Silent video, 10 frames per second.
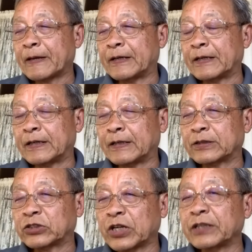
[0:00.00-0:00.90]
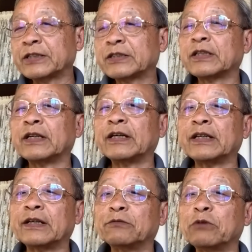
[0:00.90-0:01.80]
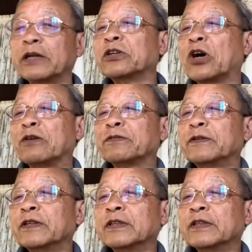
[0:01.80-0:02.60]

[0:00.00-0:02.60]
uh, Senate's uh, runoff.